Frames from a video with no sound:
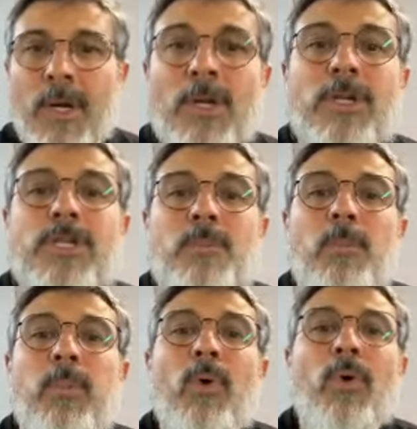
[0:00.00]
You're just
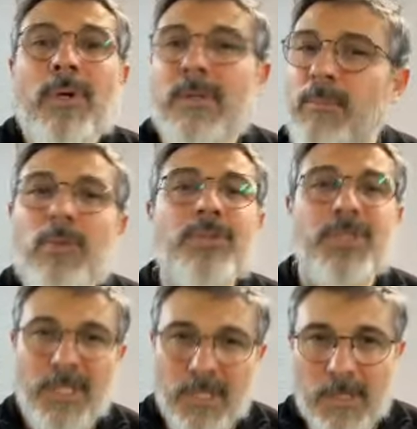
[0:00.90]
born.
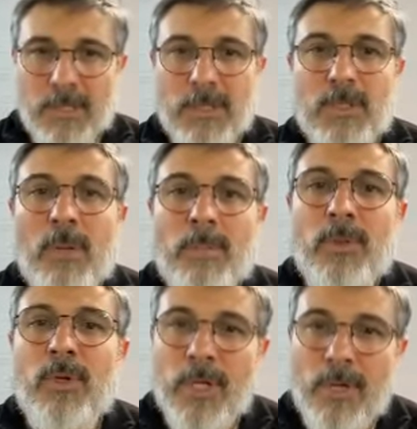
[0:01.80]
Bullshit. It's all
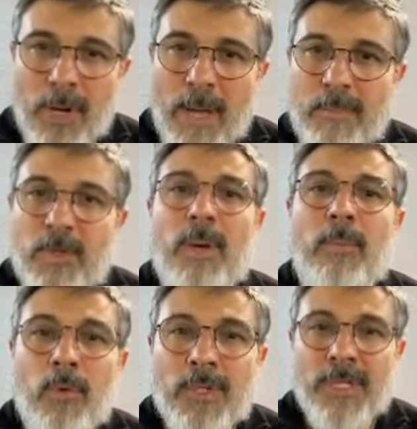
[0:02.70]
a load of crap. You're
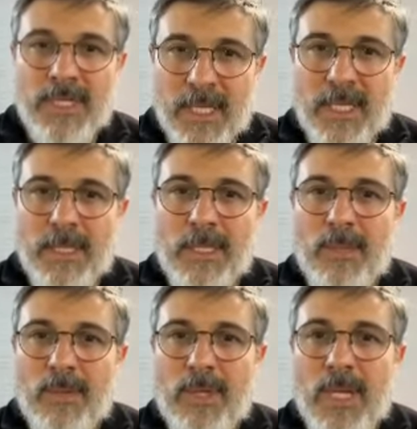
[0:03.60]
not born like that.
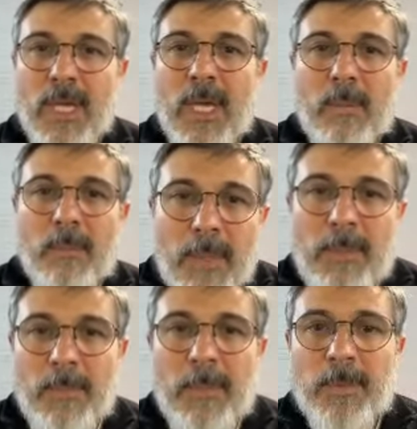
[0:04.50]
Okay.
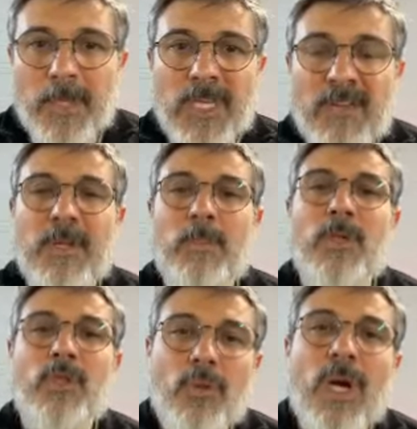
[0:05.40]
Maybe people are gifted,
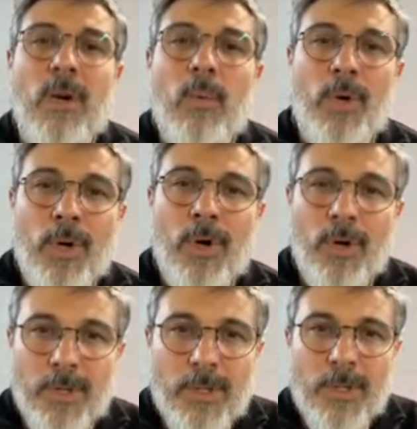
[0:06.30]
but you got to work
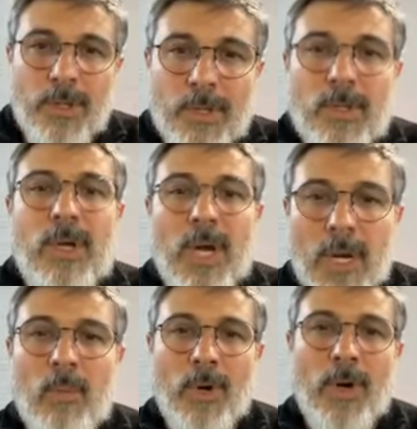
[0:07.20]
hard. You
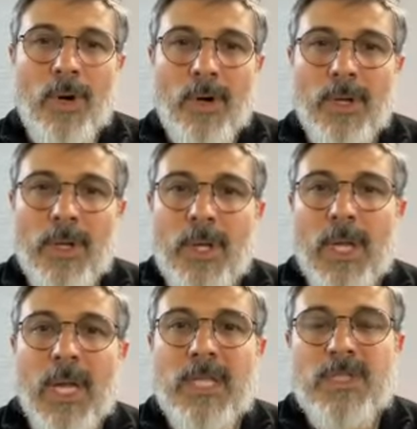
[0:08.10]
got to work hard.
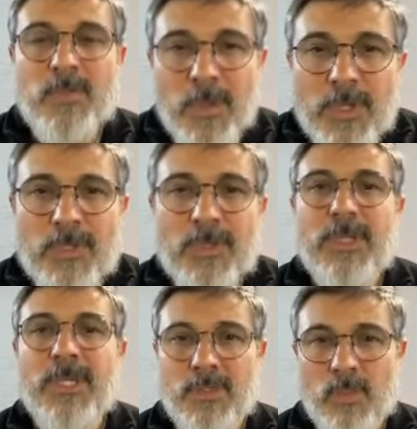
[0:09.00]
And
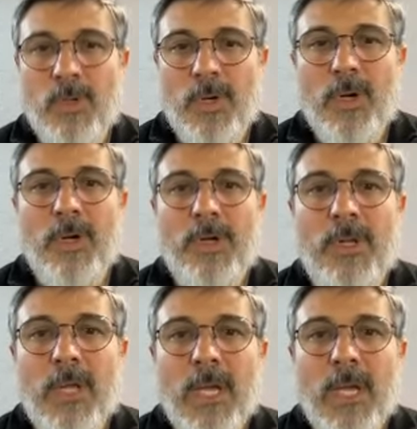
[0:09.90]
spiritual is work hard.